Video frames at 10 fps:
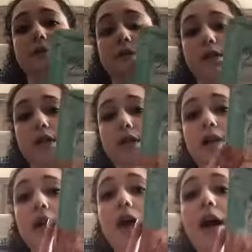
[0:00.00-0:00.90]
book,
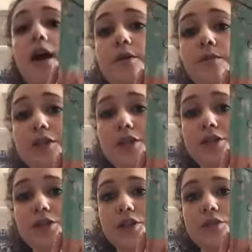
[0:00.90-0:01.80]

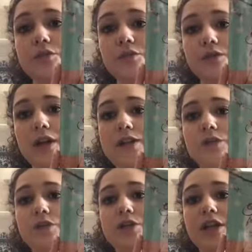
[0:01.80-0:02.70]
Teaching from
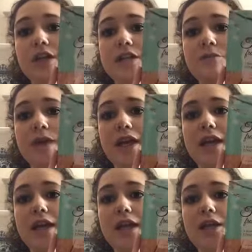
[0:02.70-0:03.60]
Rest, which has
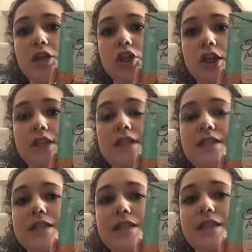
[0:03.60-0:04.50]
been
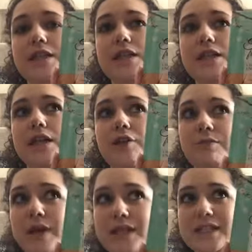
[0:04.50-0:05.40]
just
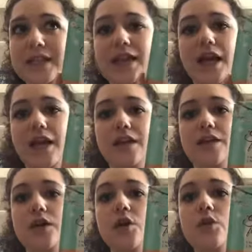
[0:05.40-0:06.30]
amazing
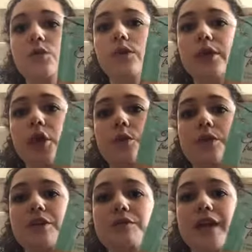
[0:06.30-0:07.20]
and really
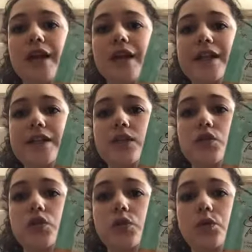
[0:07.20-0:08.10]
opened my eyes
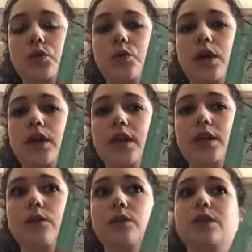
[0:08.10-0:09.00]
to what
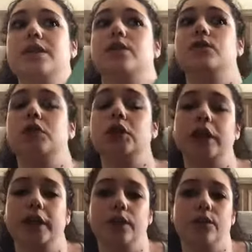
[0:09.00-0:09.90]
it was that I was
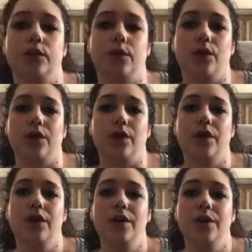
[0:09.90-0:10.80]
looking for
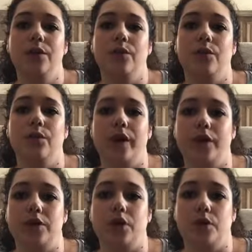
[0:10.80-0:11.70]
when
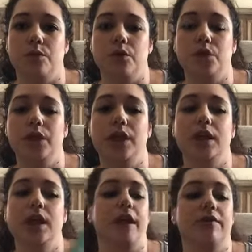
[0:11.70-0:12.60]
I started homeschooling.
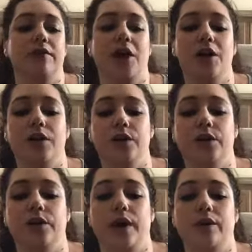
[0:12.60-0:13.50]
I've gone
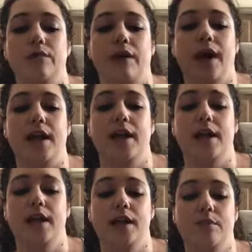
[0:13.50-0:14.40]
through and read
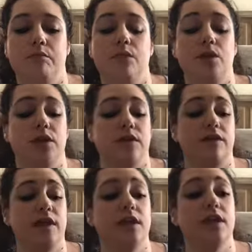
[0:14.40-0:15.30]
most of
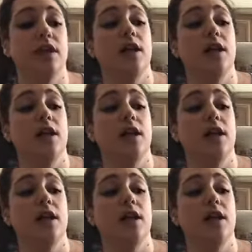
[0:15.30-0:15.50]
it,